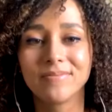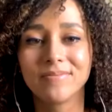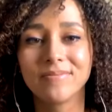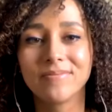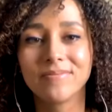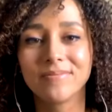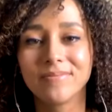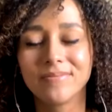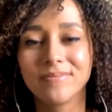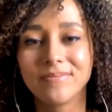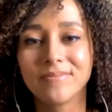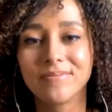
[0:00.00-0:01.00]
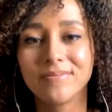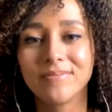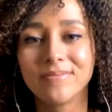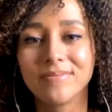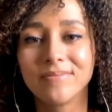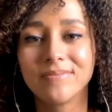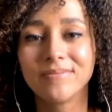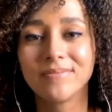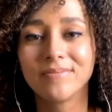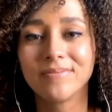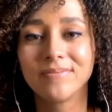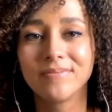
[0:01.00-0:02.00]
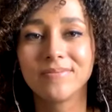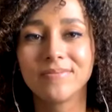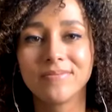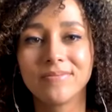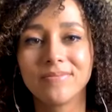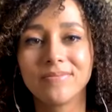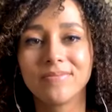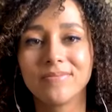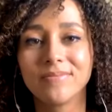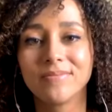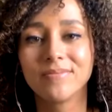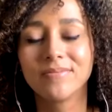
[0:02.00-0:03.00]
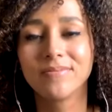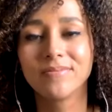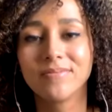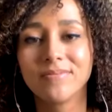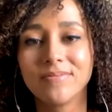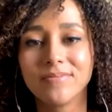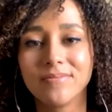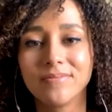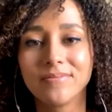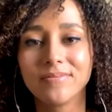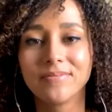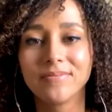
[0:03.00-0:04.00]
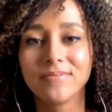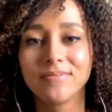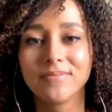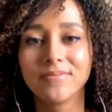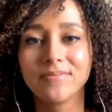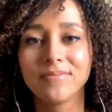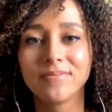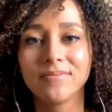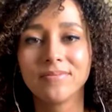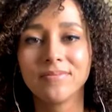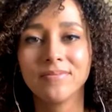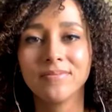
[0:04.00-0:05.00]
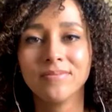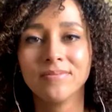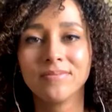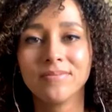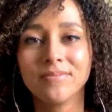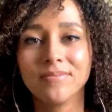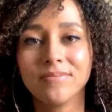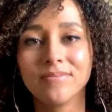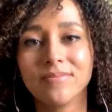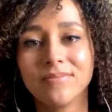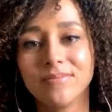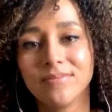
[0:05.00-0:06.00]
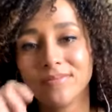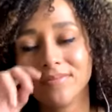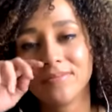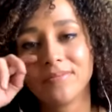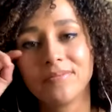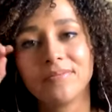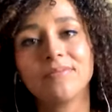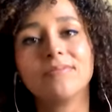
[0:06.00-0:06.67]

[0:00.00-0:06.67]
(not speaking)